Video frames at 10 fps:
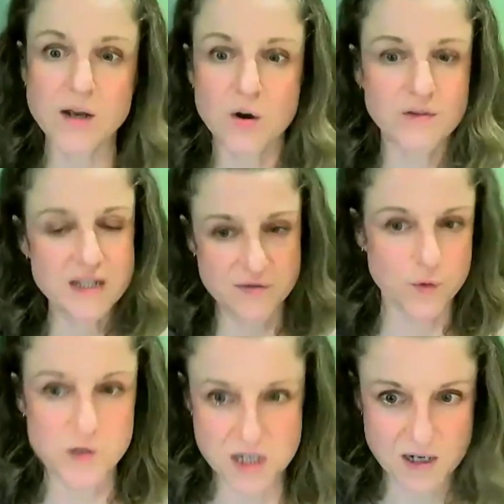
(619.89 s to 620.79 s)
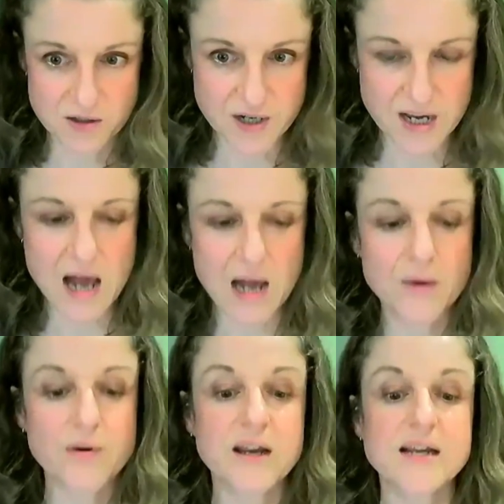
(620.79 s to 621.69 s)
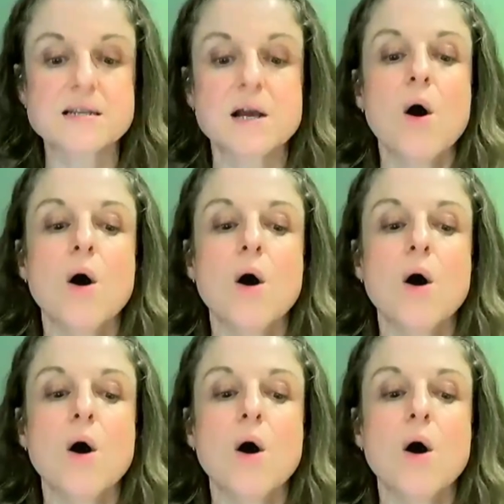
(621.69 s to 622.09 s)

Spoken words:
got these 1400 calories,